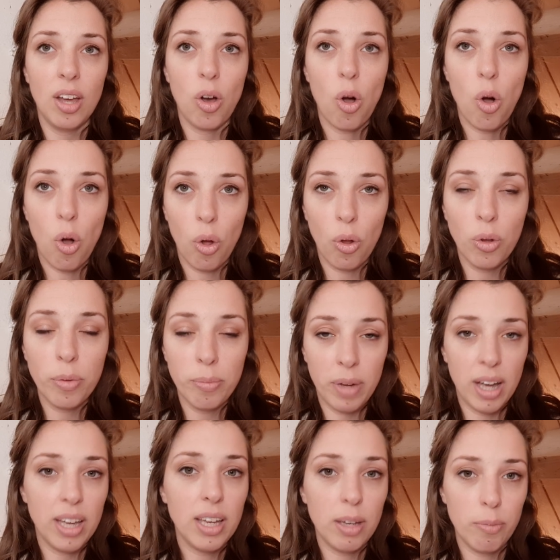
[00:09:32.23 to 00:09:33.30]
all
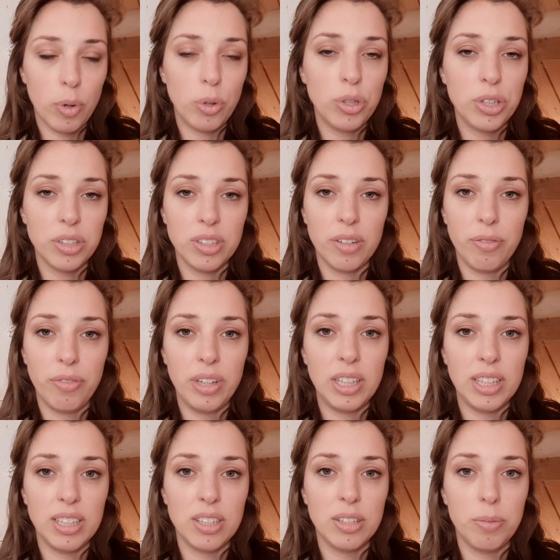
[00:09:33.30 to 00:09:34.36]
my emotions and
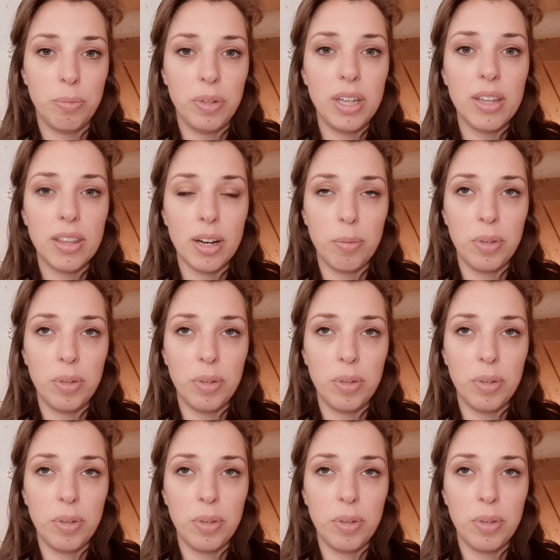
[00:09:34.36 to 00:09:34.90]
feelings to be there,